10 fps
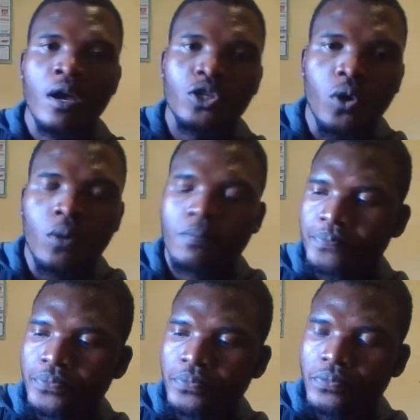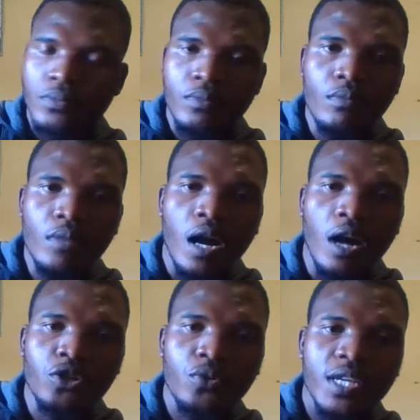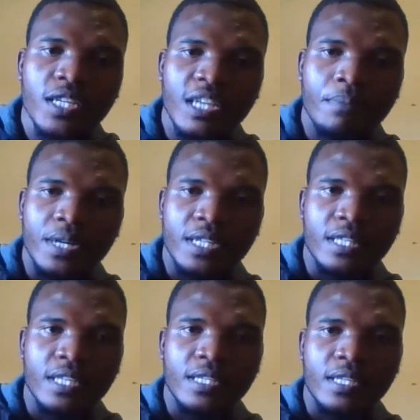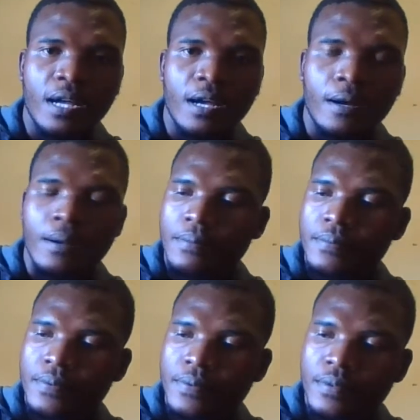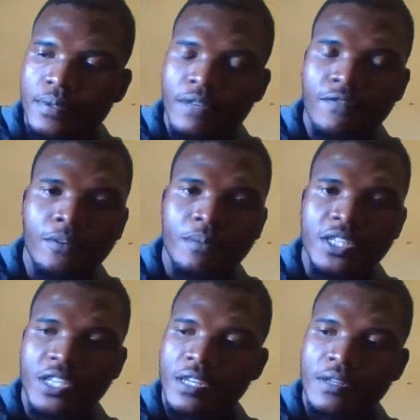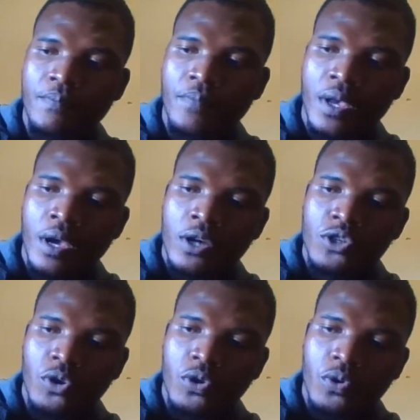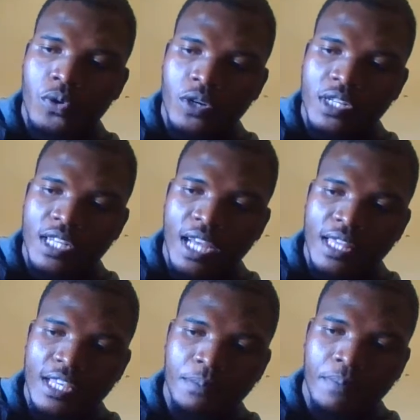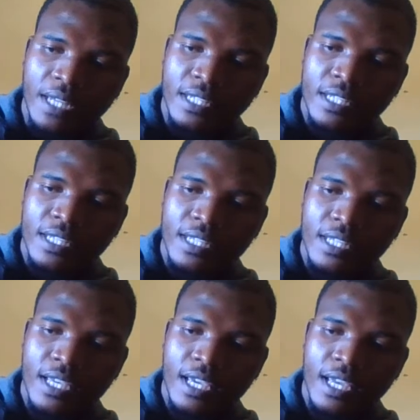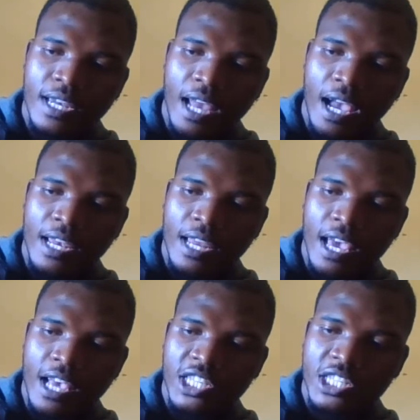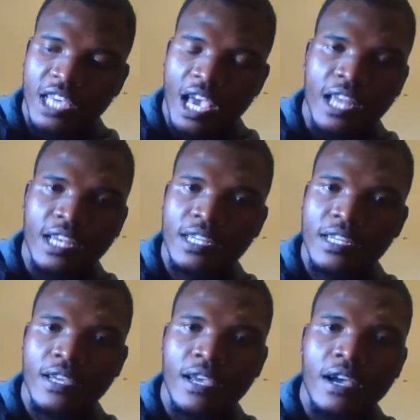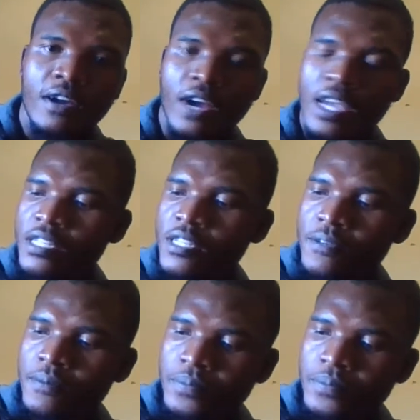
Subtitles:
So how do we interpret this information? So you consider this part, C9H10, right?